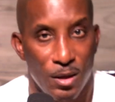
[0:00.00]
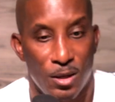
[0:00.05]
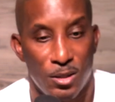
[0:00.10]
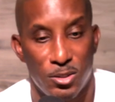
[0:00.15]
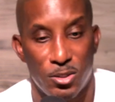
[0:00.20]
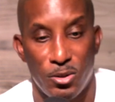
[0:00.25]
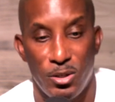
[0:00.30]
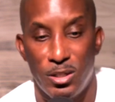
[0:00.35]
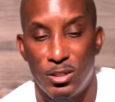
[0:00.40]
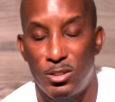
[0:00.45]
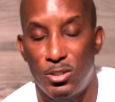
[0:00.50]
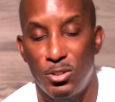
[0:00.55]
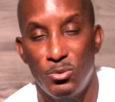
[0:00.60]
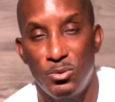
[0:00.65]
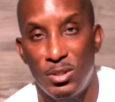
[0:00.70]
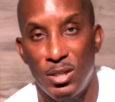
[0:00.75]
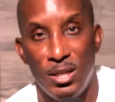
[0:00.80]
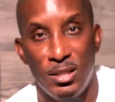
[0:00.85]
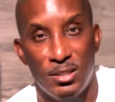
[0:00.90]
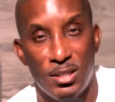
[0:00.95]
So here are two
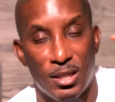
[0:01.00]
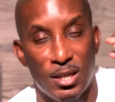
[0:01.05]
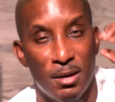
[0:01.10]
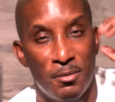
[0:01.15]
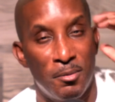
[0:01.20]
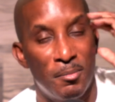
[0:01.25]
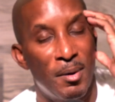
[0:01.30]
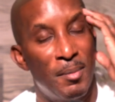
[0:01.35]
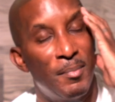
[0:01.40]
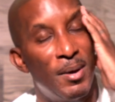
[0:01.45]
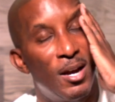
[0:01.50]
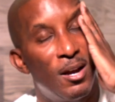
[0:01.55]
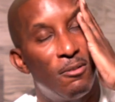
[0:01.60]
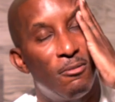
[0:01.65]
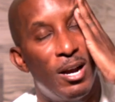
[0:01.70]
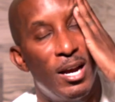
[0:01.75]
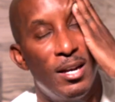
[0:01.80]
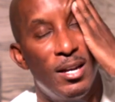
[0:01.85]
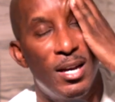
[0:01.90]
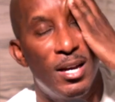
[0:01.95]
things that come to my mind
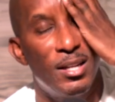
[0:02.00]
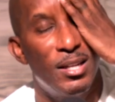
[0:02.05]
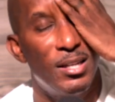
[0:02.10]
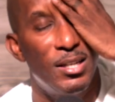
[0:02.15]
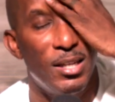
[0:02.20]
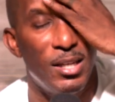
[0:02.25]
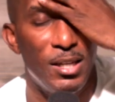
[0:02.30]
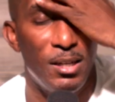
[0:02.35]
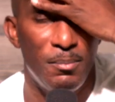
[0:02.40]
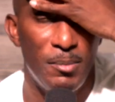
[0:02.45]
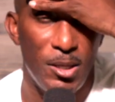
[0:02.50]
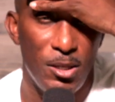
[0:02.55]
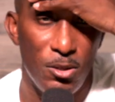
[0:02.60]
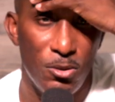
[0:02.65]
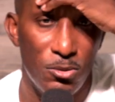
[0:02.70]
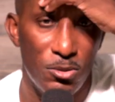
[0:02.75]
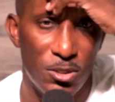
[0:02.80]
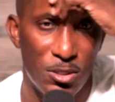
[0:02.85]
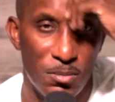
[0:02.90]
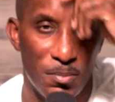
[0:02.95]
right now that the enemy
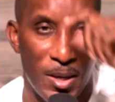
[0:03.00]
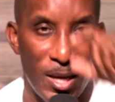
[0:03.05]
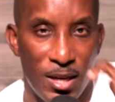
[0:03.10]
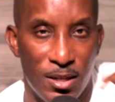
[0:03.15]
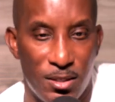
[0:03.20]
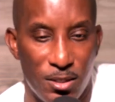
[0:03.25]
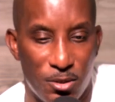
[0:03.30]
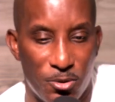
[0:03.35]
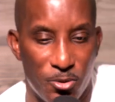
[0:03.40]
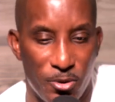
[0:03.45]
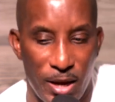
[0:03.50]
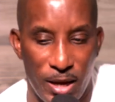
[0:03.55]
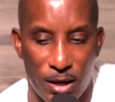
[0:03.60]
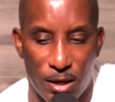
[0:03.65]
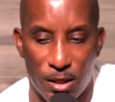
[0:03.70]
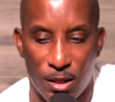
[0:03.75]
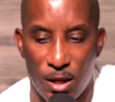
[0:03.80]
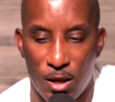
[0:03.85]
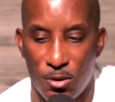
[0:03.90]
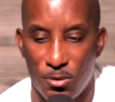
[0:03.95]
uses, man, to create
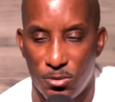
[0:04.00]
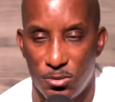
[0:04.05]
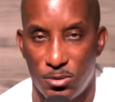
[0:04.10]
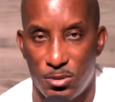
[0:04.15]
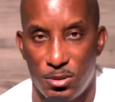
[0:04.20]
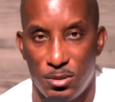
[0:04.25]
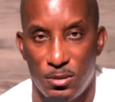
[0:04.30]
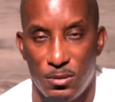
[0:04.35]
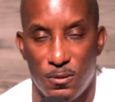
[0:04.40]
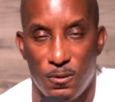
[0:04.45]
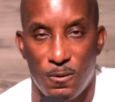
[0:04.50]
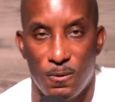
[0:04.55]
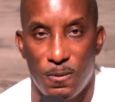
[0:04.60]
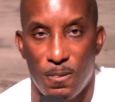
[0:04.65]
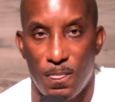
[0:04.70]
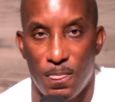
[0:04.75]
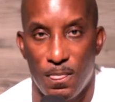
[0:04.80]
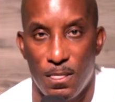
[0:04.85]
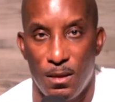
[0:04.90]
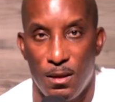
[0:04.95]
clones.
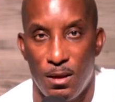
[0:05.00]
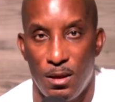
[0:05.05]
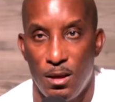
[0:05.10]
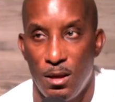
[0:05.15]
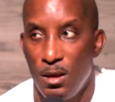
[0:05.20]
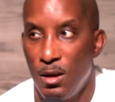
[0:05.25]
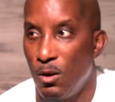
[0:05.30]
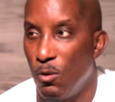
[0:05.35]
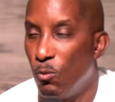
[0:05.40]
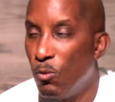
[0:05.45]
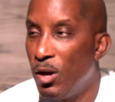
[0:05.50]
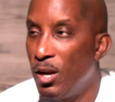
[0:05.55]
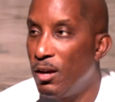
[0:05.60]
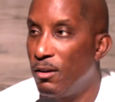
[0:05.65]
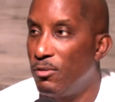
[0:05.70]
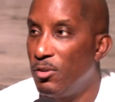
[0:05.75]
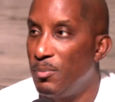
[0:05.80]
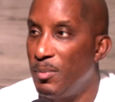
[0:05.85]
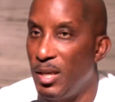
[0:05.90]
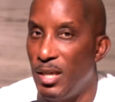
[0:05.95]
One of
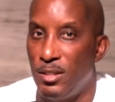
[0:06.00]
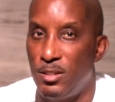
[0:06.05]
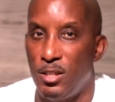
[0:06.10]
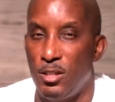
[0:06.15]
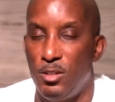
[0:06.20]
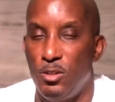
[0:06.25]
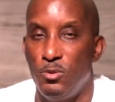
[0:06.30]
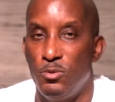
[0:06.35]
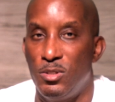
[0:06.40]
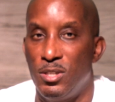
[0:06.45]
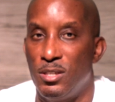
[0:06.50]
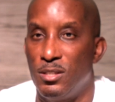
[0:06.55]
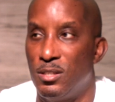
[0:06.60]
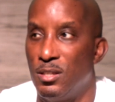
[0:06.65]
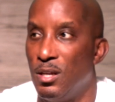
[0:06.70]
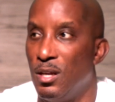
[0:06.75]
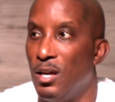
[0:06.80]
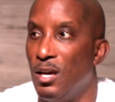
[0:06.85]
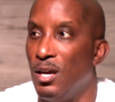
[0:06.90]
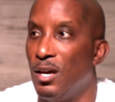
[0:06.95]
them is he uses
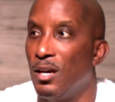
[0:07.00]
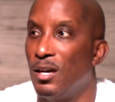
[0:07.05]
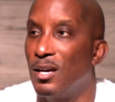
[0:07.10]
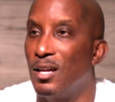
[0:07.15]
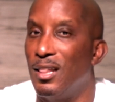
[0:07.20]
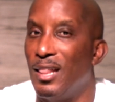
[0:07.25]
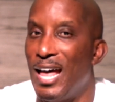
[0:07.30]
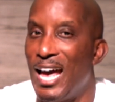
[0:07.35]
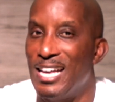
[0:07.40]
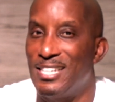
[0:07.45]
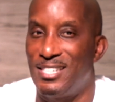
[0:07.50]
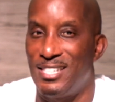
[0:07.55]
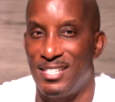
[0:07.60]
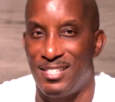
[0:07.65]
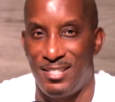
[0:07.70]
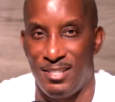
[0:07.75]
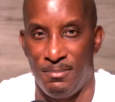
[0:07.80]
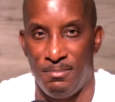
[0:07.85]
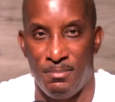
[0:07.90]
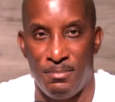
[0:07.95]

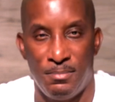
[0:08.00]
classism.